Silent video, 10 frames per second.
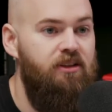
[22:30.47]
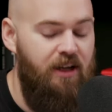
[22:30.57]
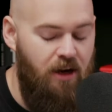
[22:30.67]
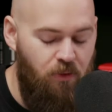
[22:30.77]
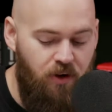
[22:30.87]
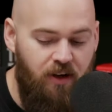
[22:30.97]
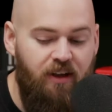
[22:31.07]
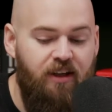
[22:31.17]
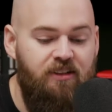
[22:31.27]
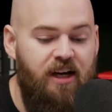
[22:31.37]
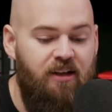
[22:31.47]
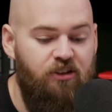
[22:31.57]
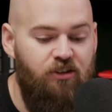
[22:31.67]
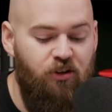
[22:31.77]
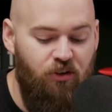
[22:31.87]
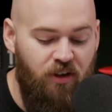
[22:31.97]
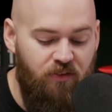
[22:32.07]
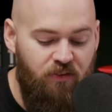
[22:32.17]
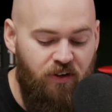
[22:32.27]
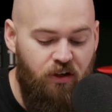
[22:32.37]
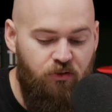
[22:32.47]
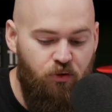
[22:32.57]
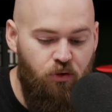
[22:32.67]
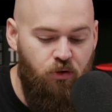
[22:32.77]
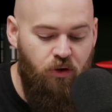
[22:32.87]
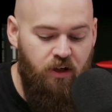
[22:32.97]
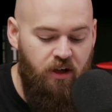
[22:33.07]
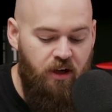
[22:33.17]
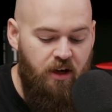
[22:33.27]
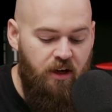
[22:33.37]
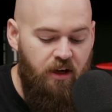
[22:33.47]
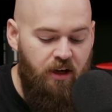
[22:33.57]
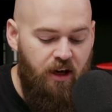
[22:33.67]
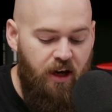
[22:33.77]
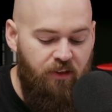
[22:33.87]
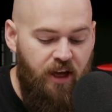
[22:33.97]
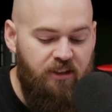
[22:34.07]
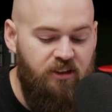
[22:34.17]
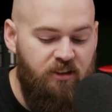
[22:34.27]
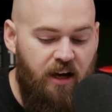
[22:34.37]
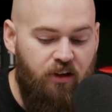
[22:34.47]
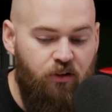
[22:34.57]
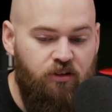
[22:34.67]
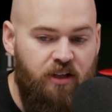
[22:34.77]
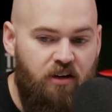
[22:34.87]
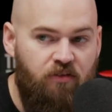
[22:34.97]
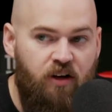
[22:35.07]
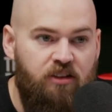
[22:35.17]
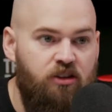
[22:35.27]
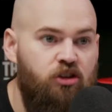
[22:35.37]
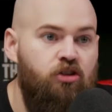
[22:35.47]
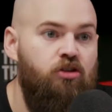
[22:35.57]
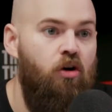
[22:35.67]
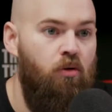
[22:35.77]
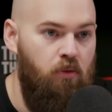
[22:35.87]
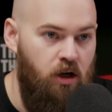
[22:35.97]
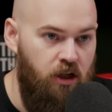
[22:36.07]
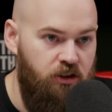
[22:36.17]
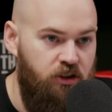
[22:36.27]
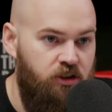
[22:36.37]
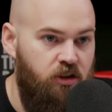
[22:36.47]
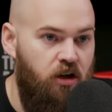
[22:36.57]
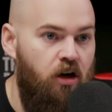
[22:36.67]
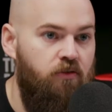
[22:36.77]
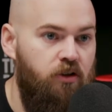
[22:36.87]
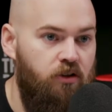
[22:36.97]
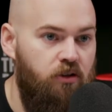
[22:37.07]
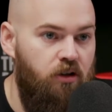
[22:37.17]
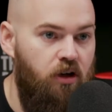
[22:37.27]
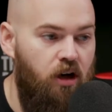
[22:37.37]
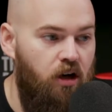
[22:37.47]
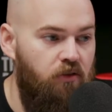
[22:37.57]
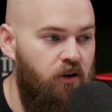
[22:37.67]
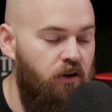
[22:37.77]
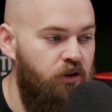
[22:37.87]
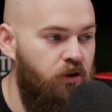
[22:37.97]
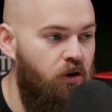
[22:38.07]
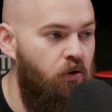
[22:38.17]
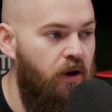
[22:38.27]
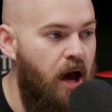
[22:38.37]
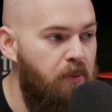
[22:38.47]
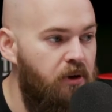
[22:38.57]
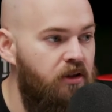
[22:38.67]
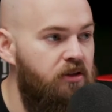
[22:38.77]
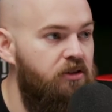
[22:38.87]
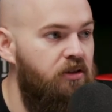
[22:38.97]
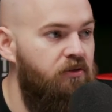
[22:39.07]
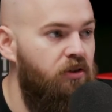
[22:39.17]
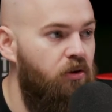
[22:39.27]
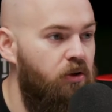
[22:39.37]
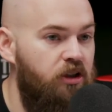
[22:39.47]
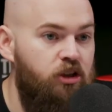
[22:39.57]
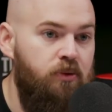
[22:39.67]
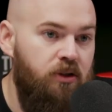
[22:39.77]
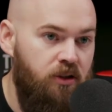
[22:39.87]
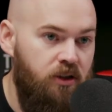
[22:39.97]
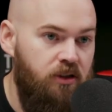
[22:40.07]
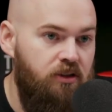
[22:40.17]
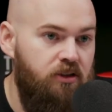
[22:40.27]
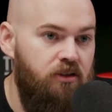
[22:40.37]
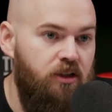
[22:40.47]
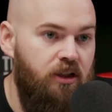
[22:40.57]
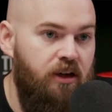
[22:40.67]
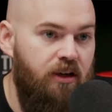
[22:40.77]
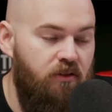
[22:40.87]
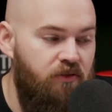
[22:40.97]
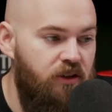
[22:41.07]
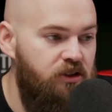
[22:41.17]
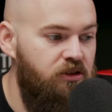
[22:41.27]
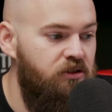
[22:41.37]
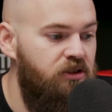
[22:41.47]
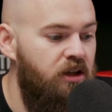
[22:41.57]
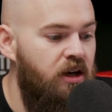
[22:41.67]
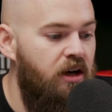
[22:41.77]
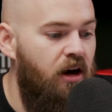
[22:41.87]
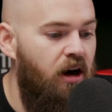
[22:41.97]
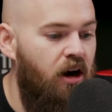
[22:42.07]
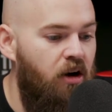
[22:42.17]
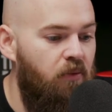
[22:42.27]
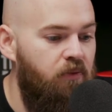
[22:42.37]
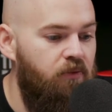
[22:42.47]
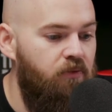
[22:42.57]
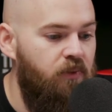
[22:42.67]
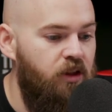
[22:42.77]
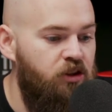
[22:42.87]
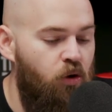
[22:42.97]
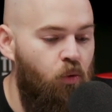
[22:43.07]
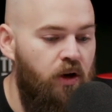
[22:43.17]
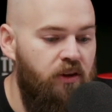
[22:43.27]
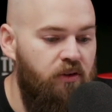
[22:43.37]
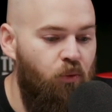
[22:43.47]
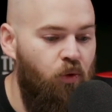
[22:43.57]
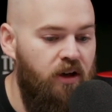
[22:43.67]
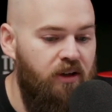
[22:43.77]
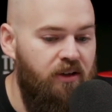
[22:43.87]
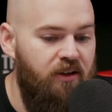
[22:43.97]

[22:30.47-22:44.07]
Now what? Exactly. So you're living very frugal and that's you're sacrificing so much of your own happiness, of your own experience and adventures. So when